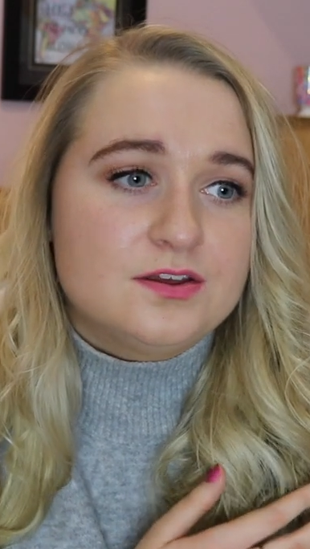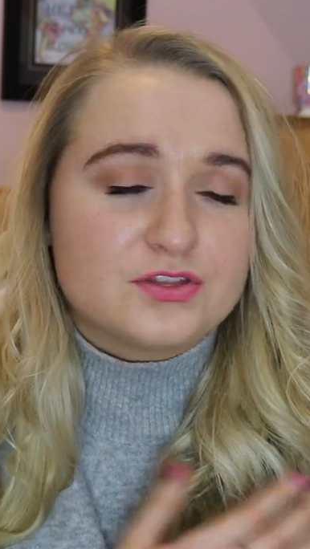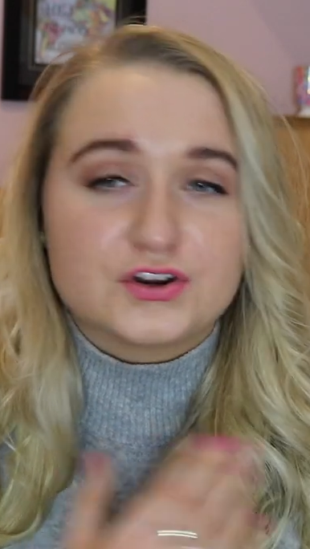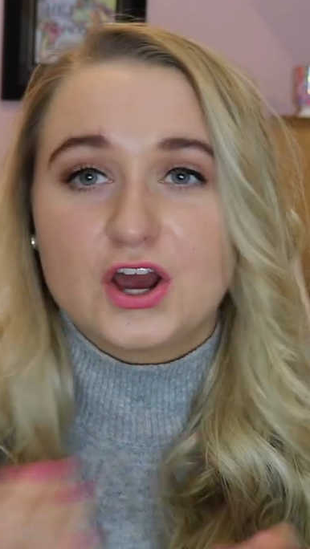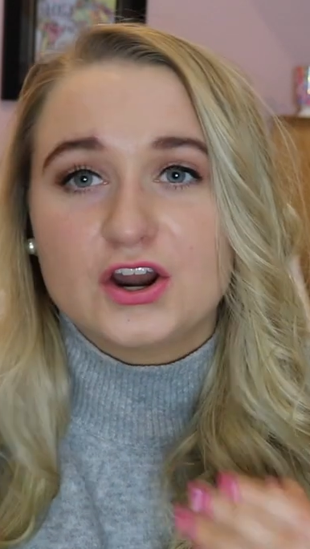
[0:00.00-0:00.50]

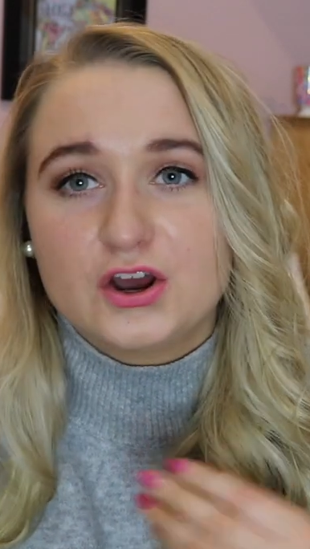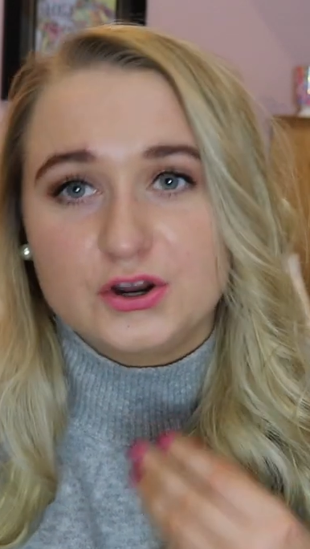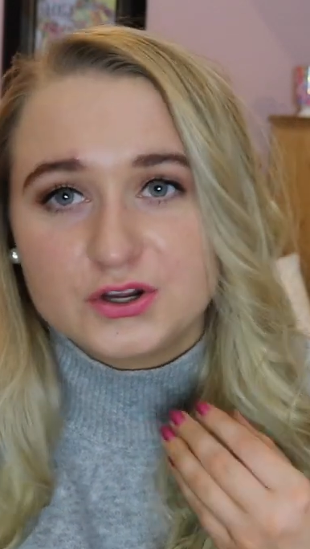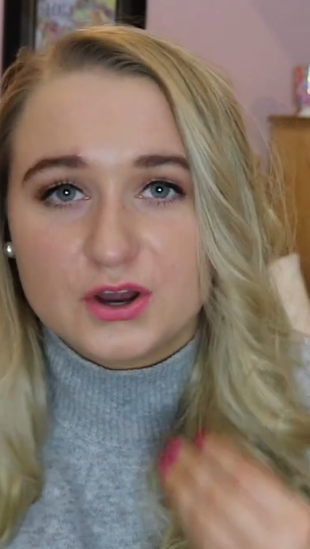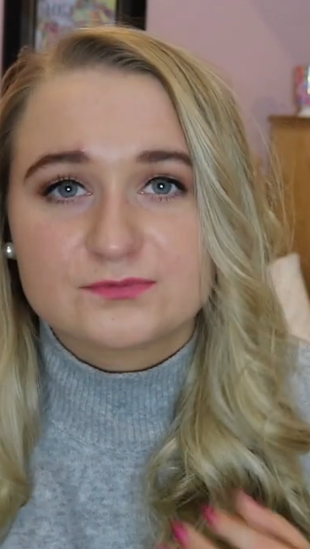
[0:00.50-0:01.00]
they're not
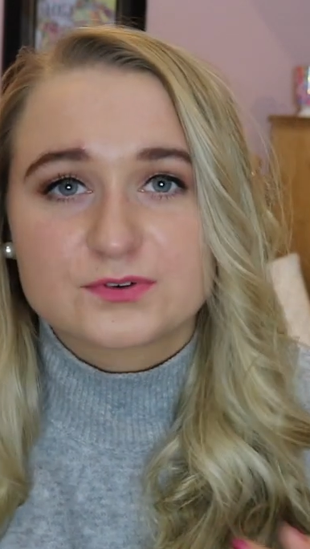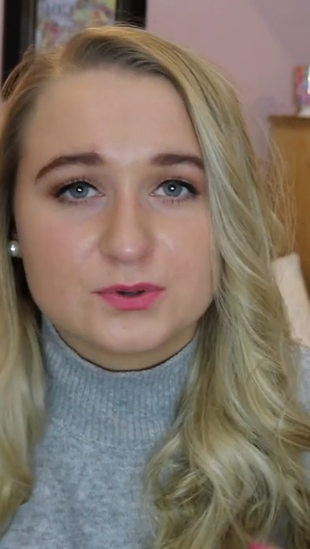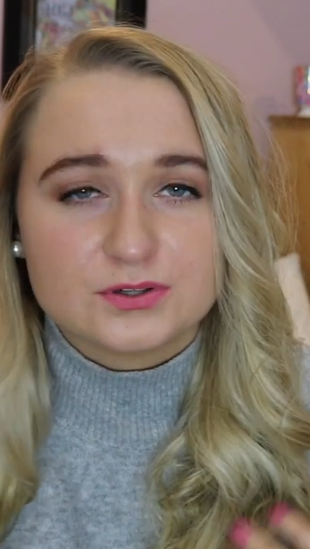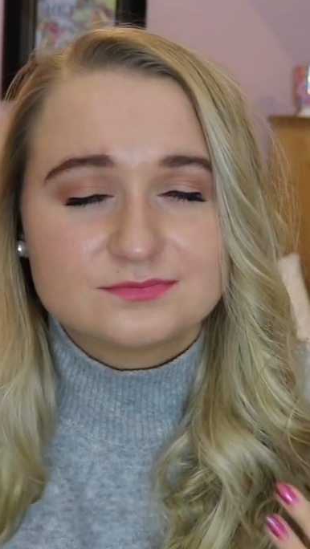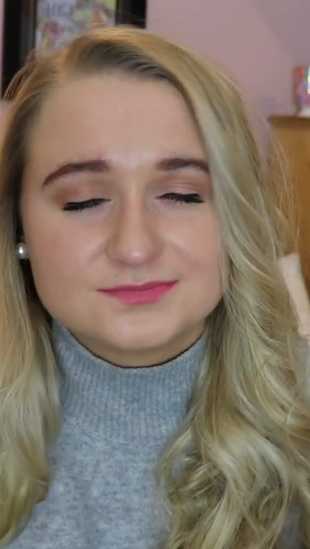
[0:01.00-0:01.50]

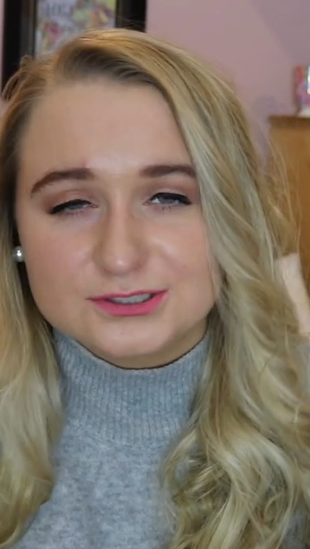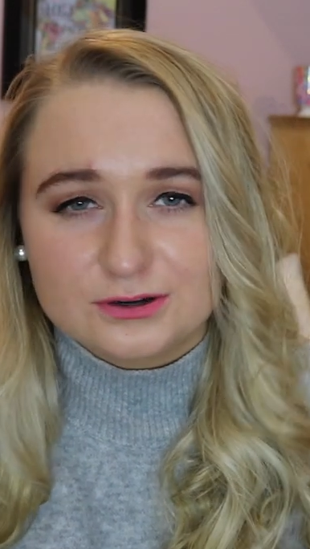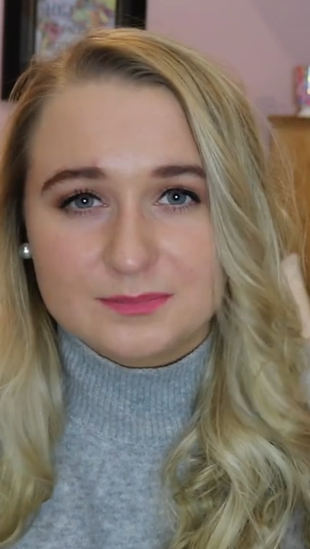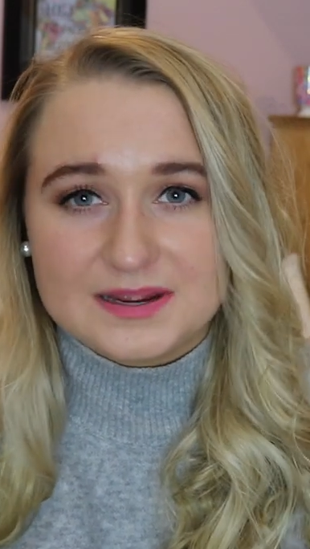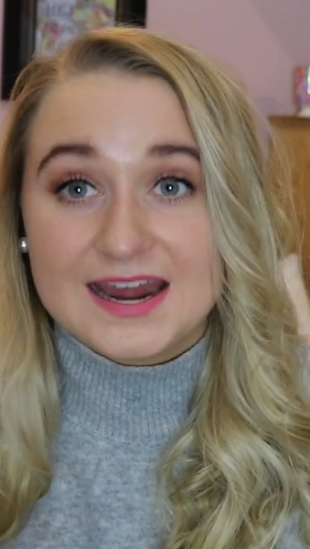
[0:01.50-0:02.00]
uncomfortable, you know
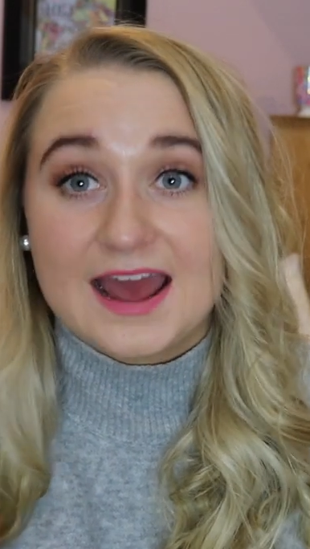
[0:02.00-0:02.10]
what I mean?